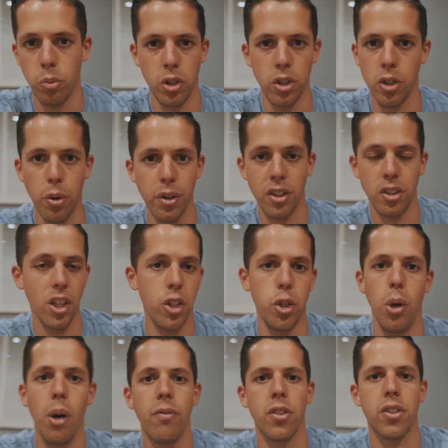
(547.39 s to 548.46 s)
which is going to set
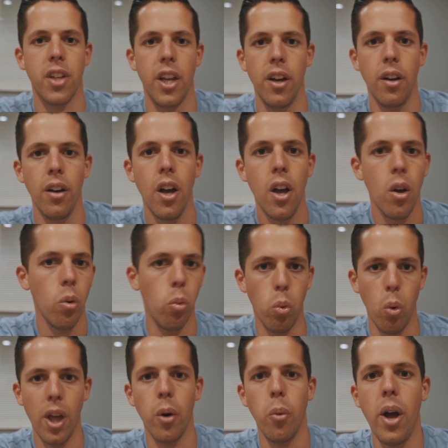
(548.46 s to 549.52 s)
you up for scale
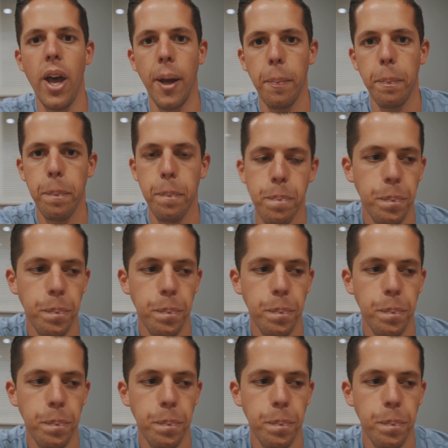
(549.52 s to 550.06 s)
right away.